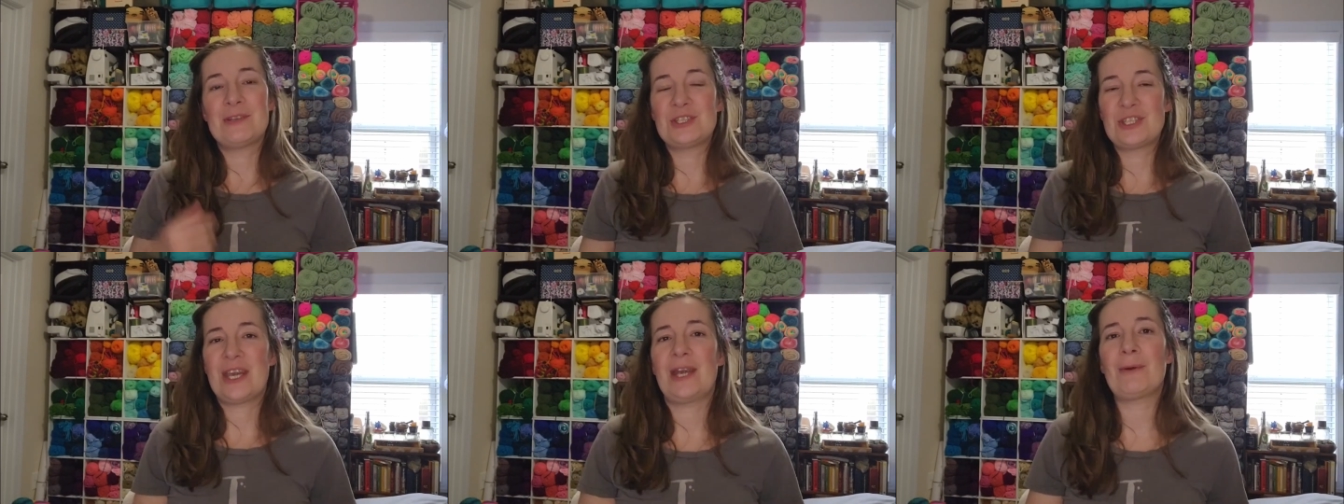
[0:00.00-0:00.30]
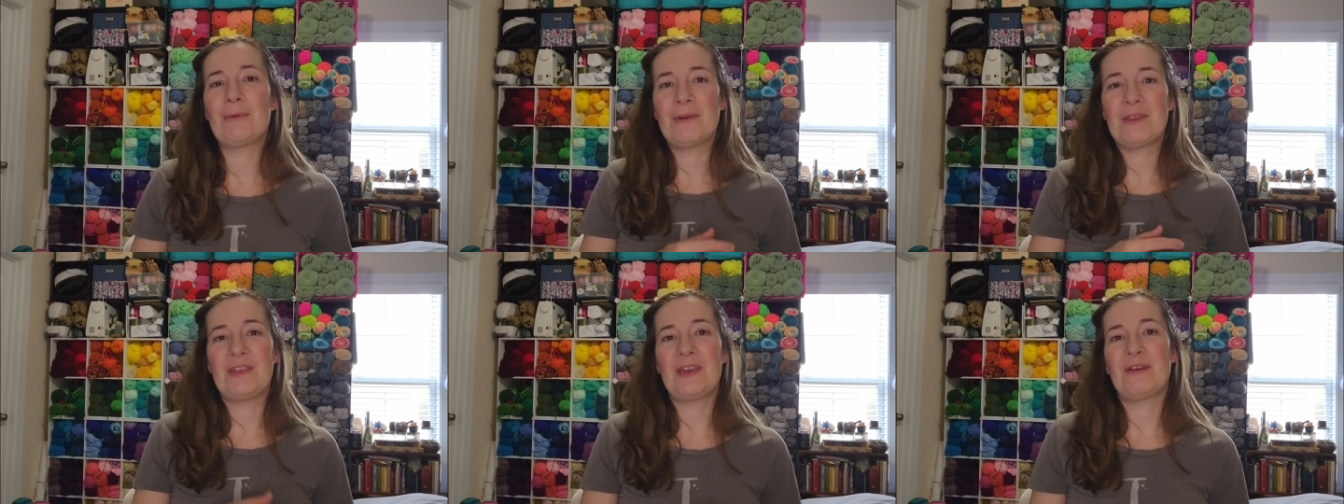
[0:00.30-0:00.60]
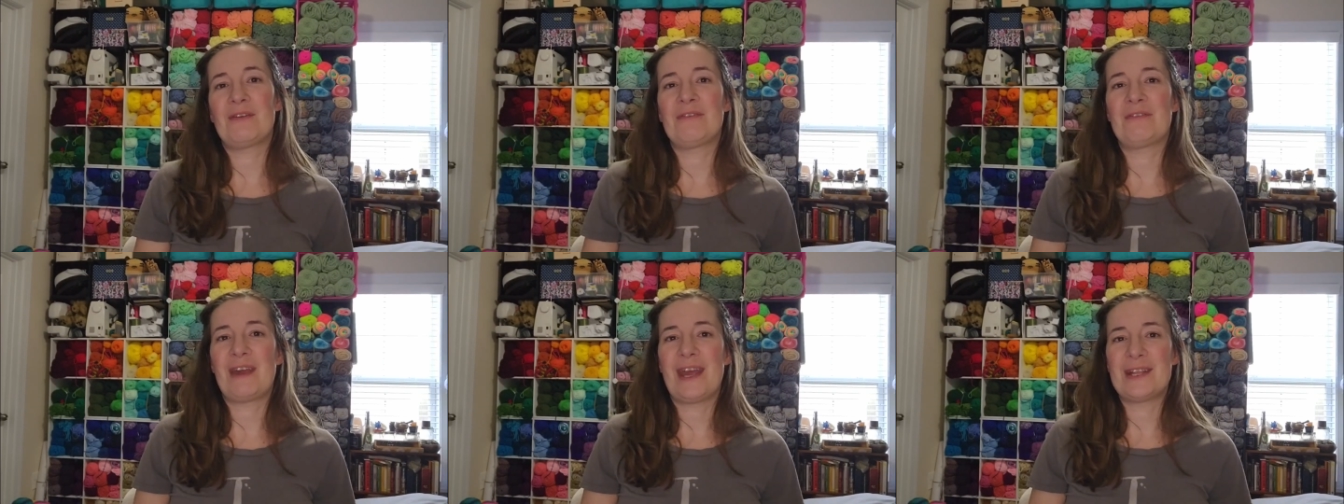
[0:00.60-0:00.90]
share with
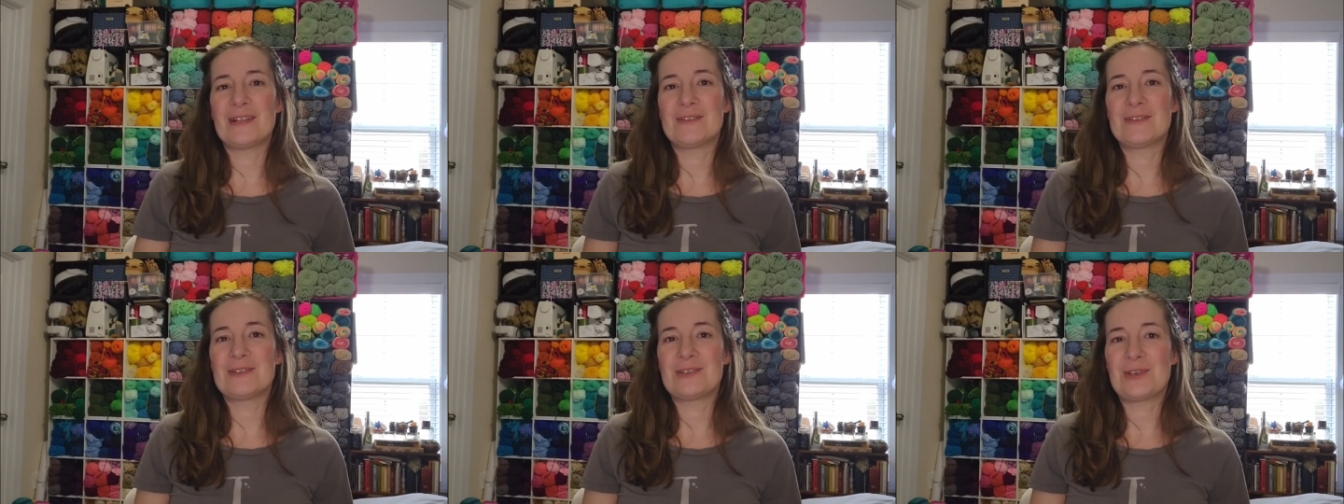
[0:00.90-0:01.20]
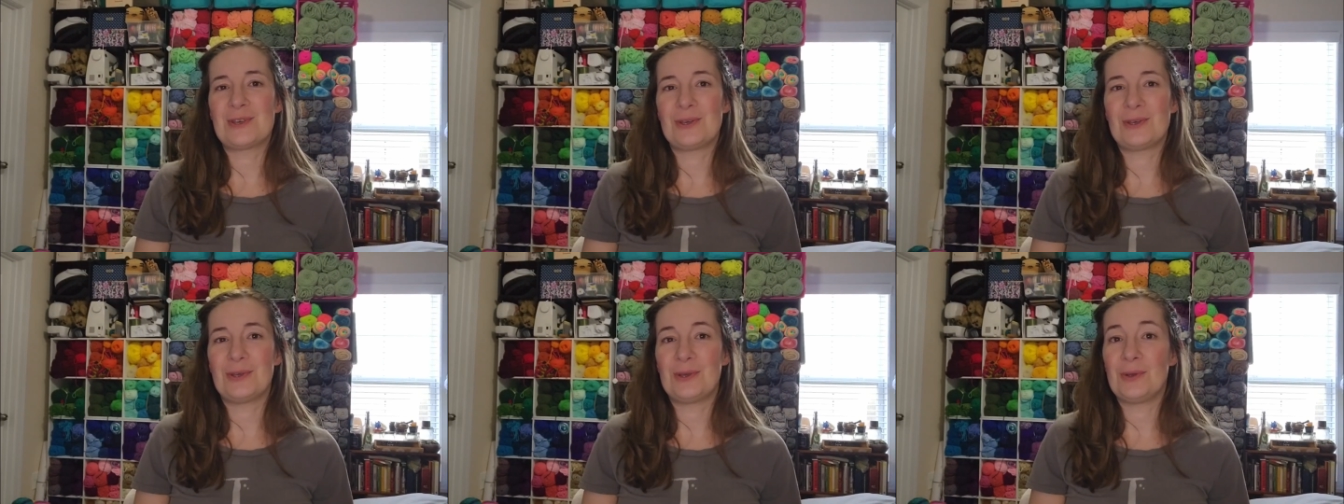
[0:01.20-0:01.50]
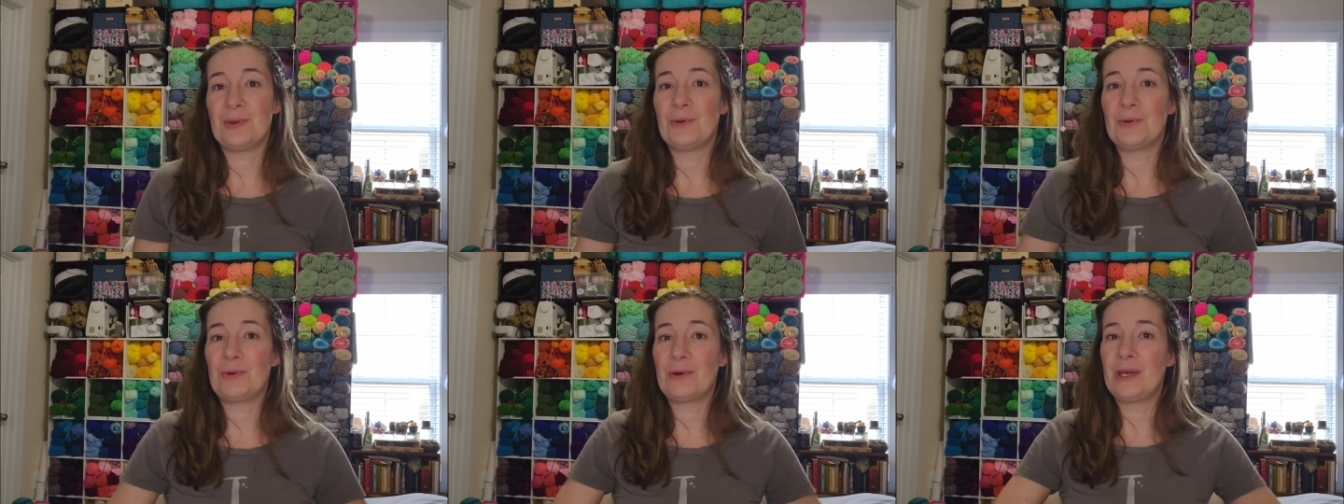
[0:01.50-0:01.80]
your friends
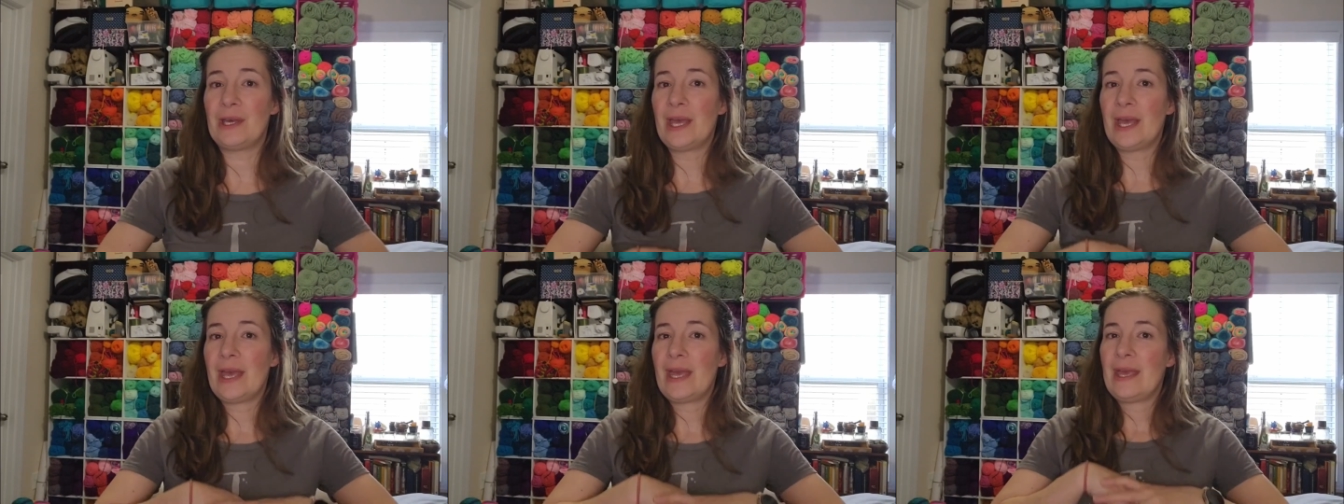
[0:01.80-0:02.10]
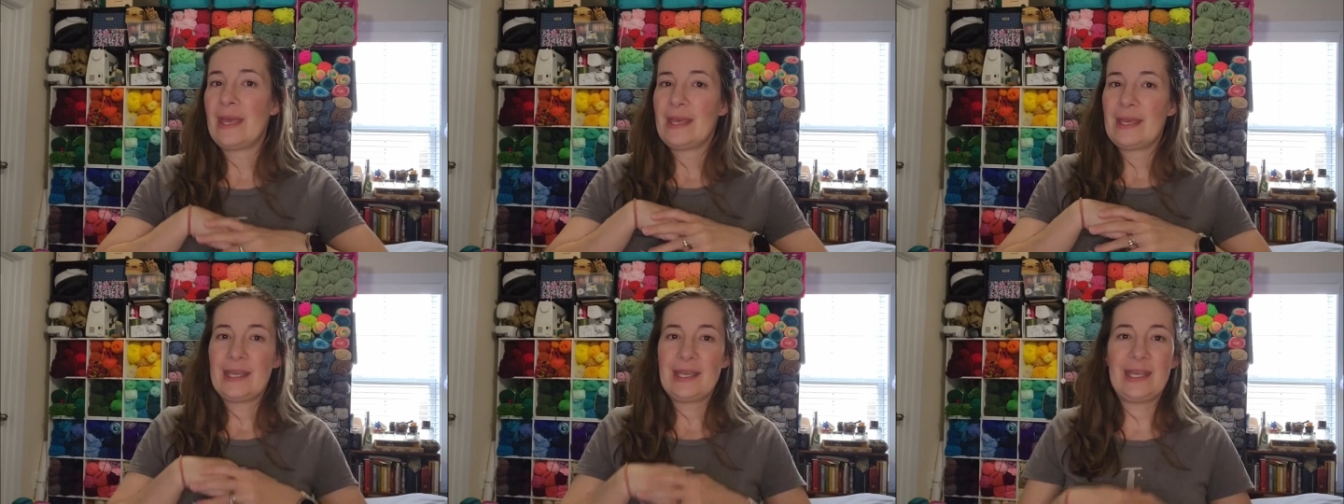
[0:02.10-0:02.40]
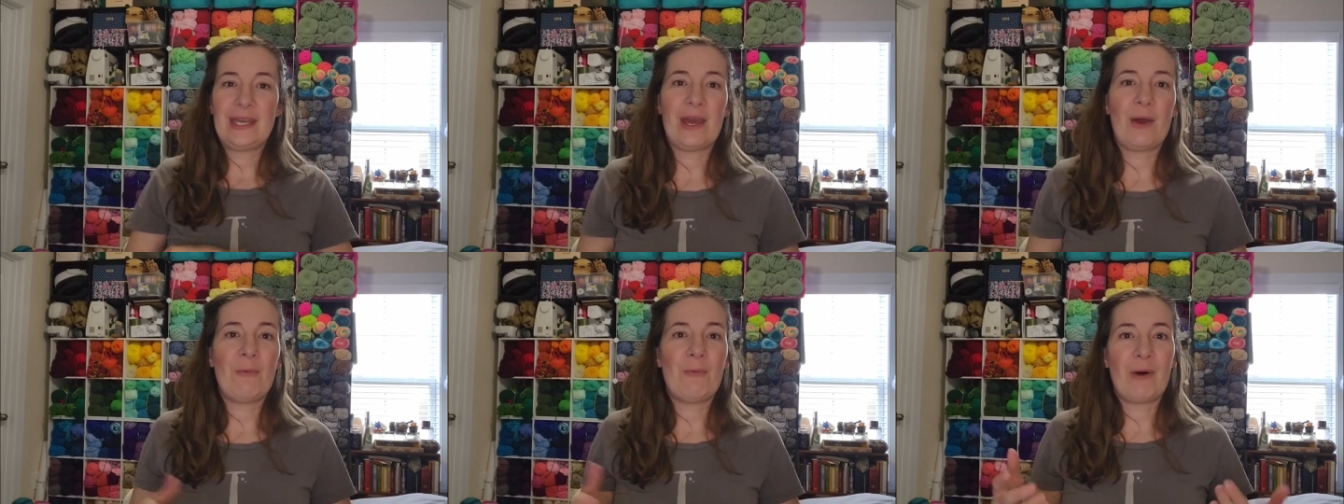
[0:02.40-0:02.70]
who,
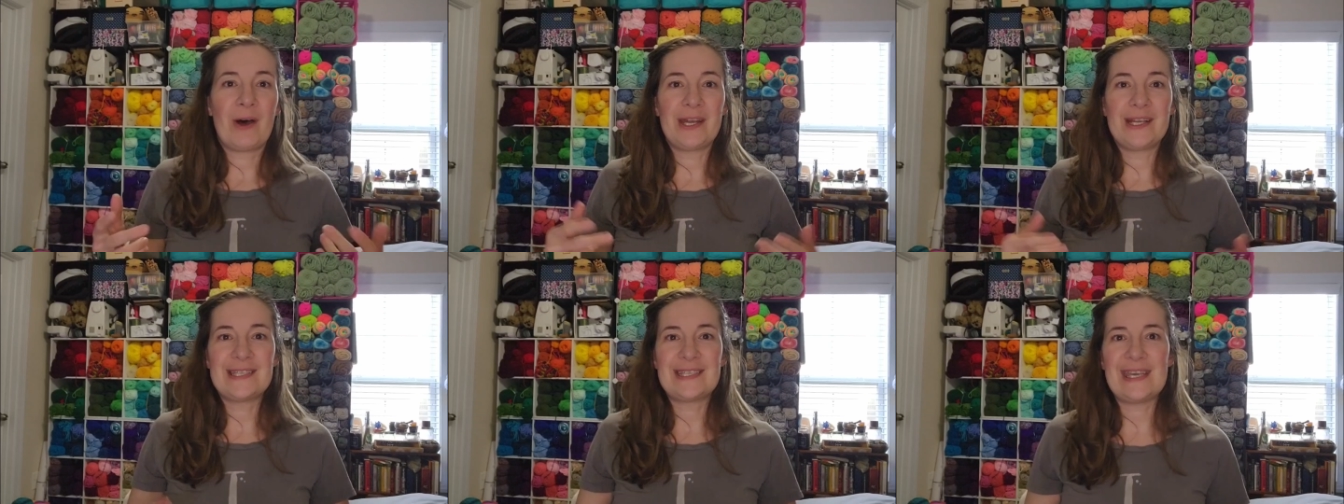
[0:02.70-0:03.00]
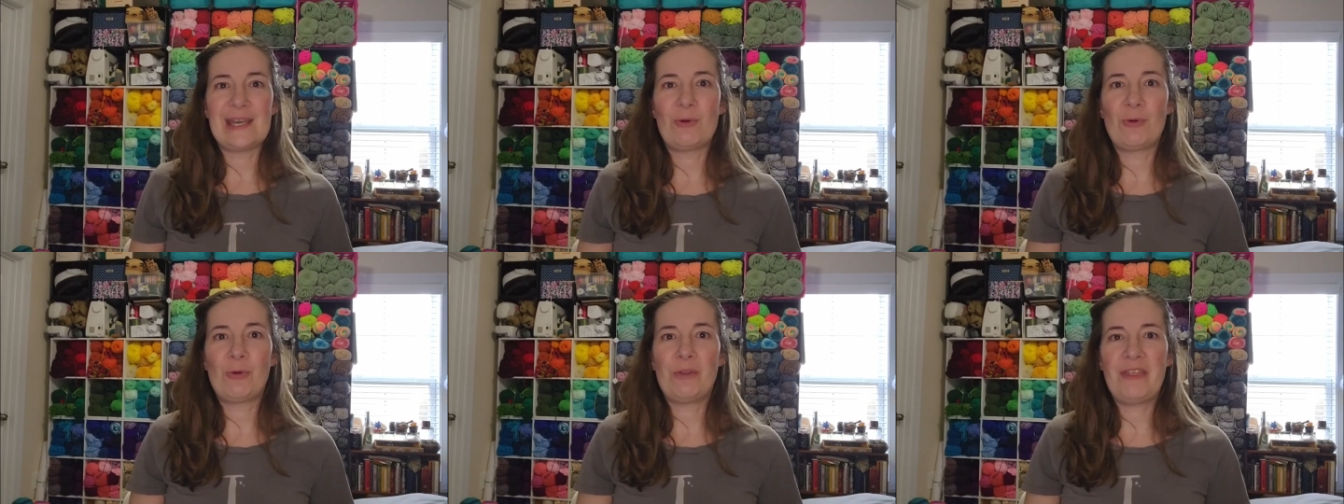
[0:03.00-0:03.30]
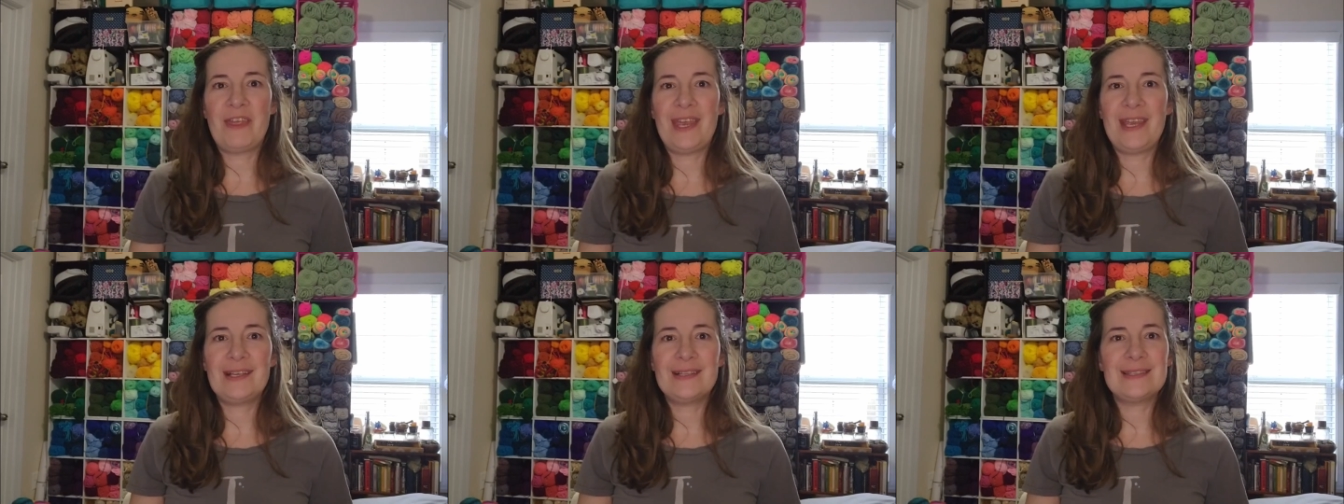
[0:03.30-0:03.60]
you know, want to see cool
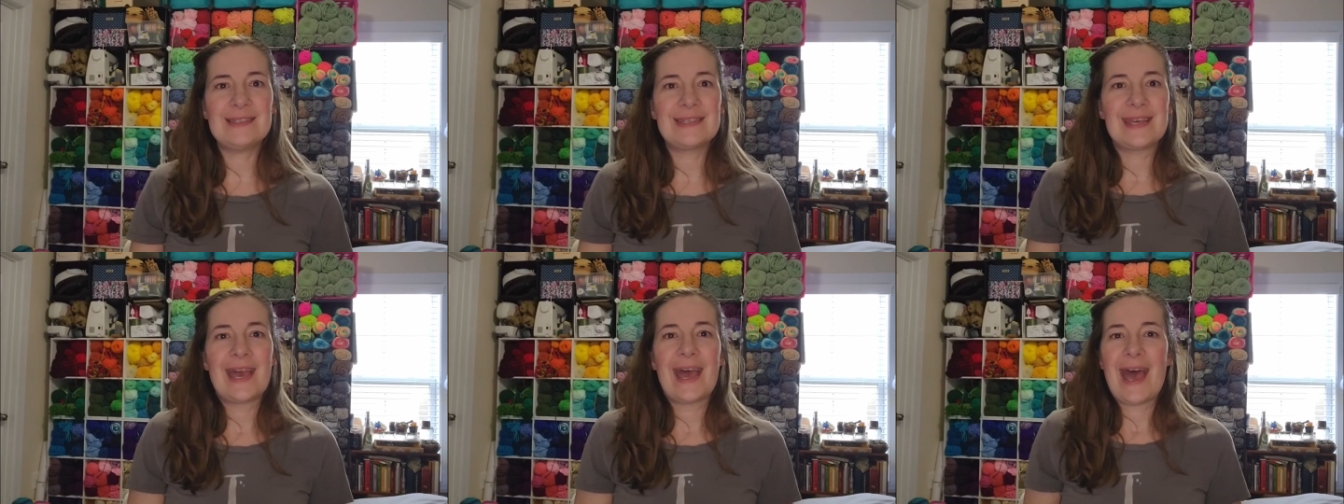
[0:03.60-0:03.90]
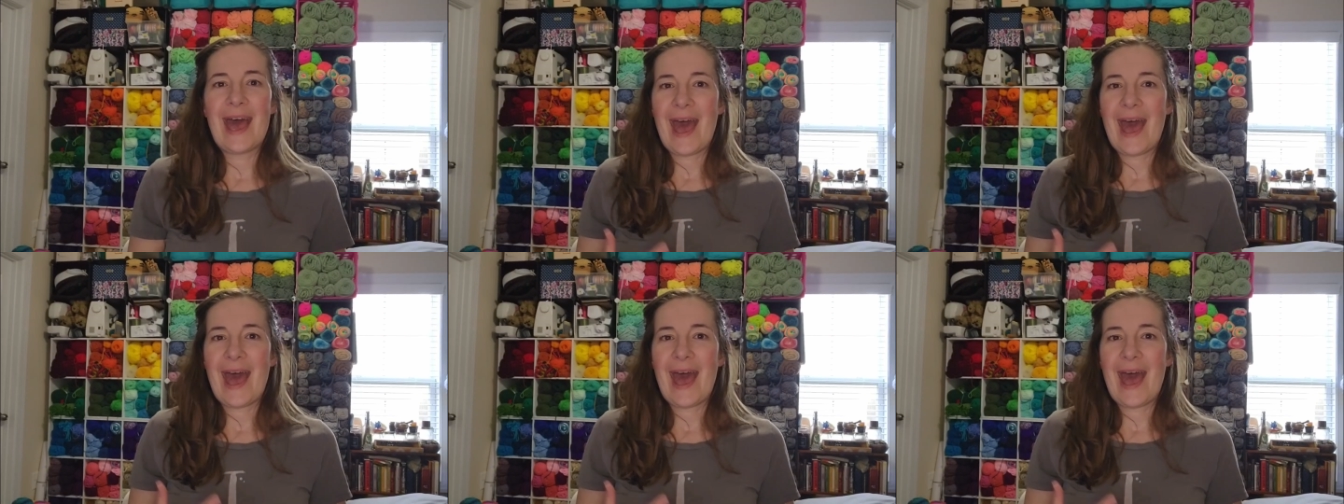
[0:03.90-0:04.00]
things.